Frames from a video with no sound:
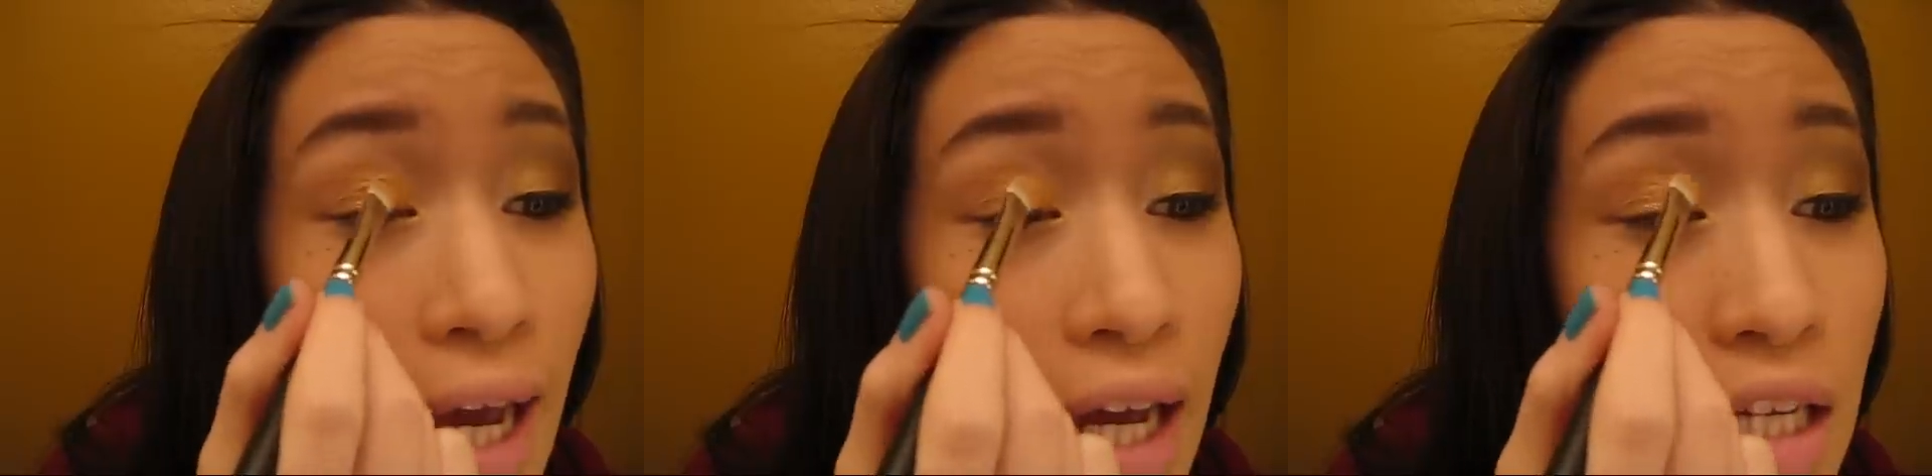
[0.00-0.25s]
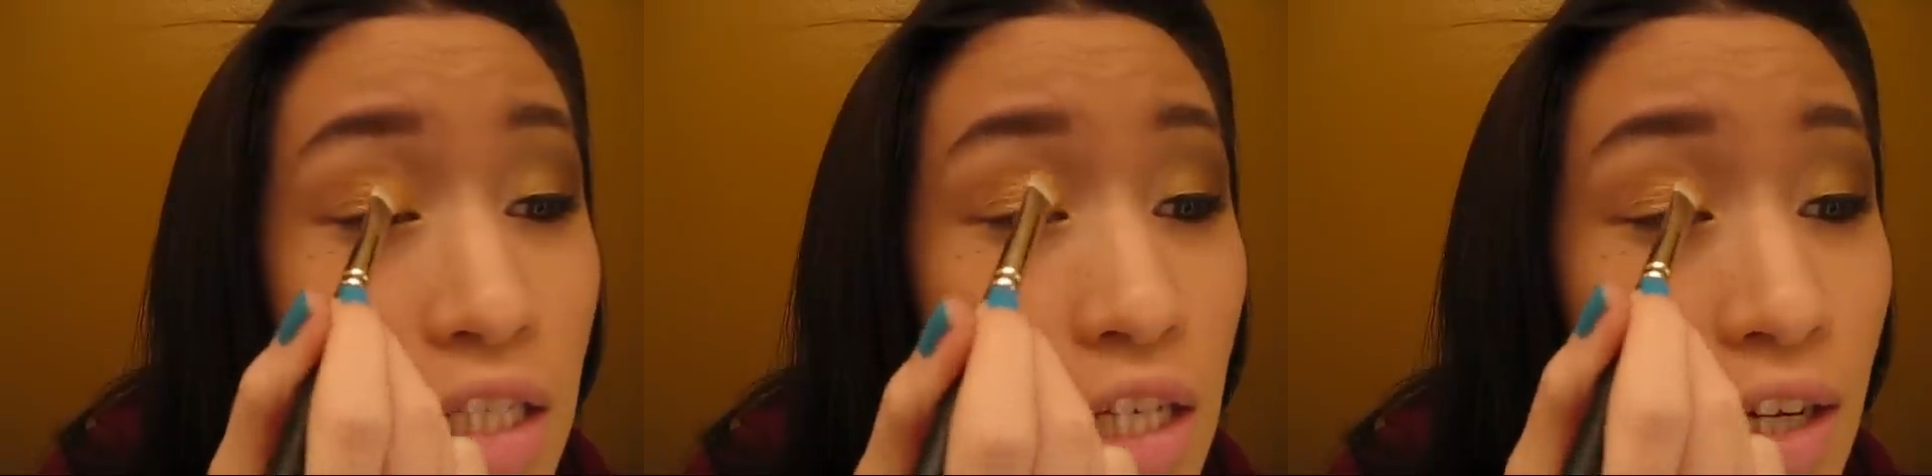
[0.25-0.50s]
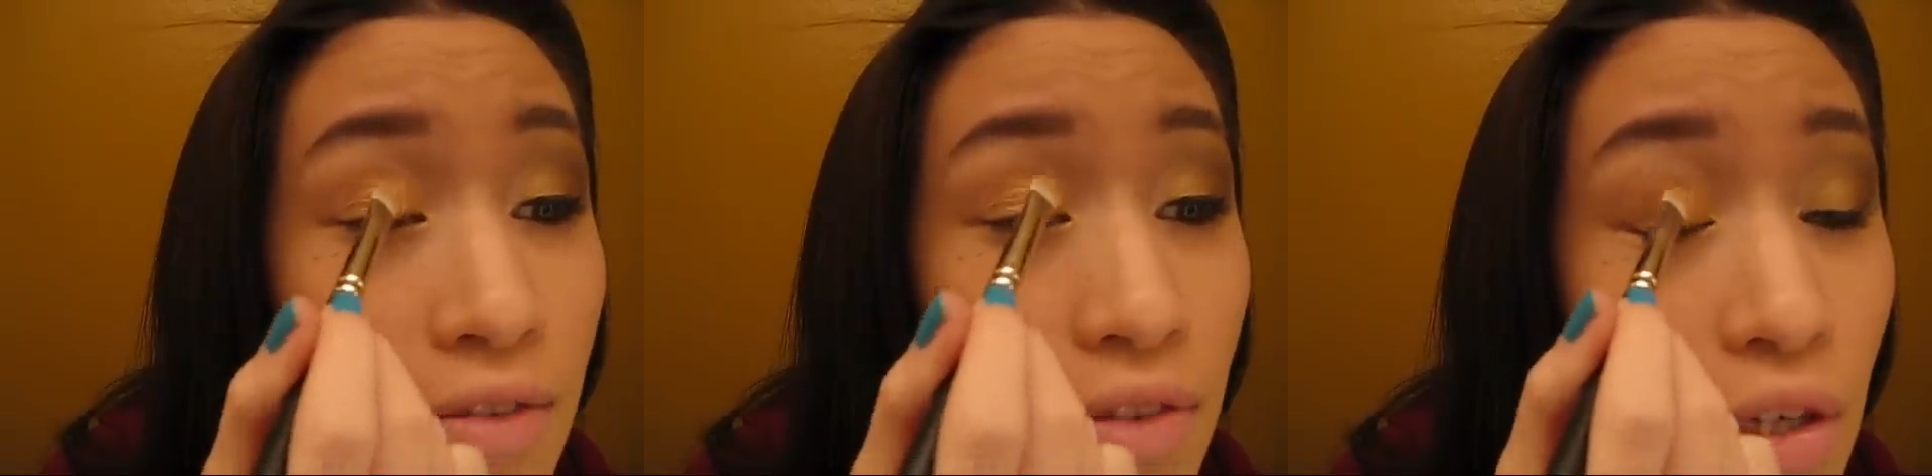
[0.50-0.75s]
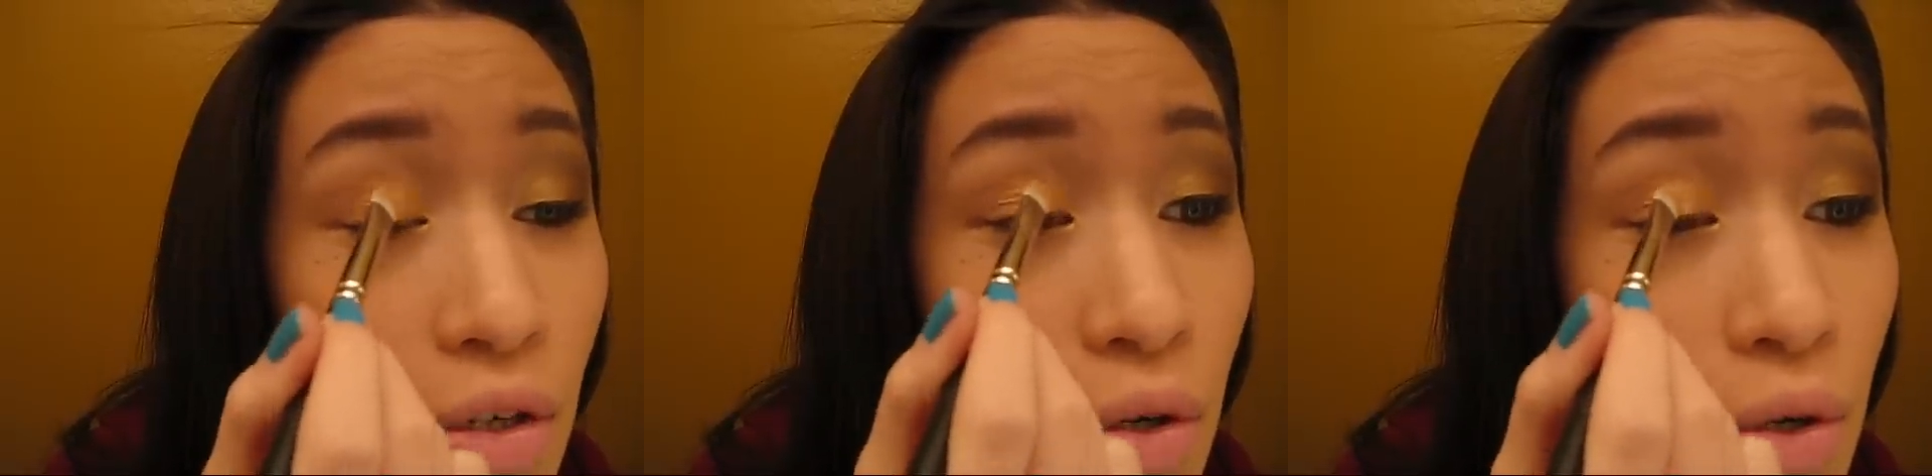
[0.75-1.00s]
edge of
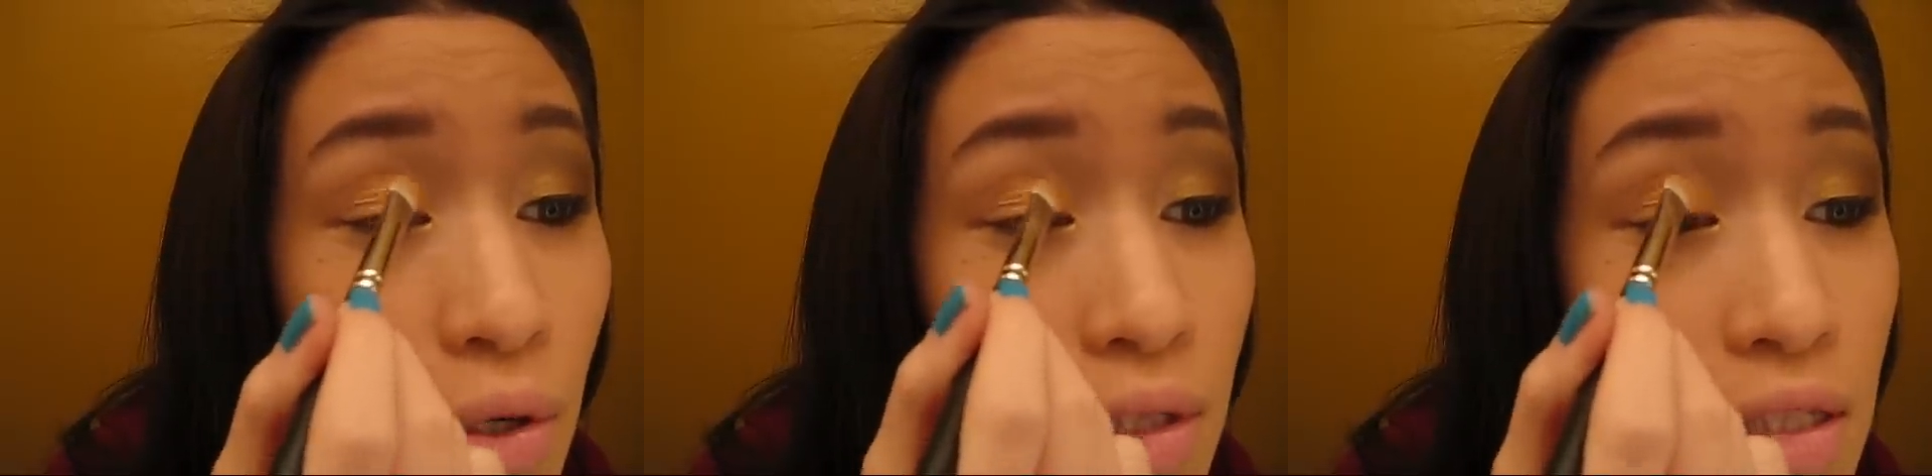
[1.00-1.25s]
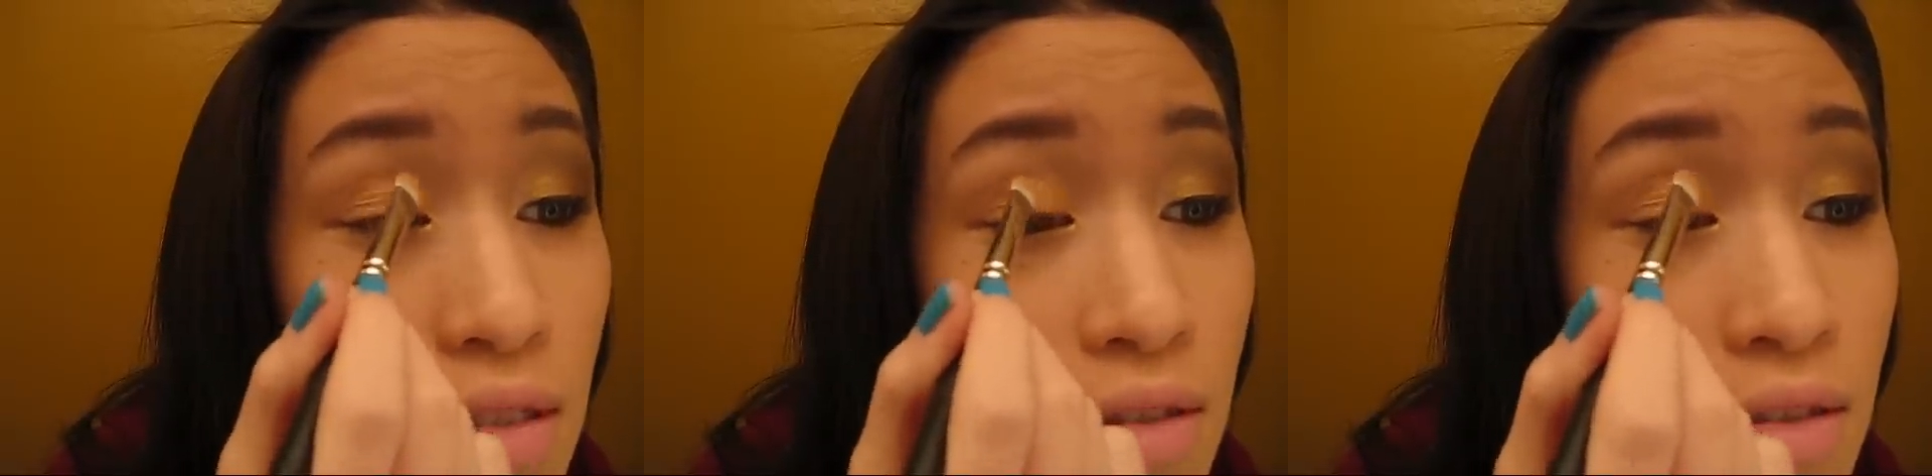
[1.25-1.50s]
the gold.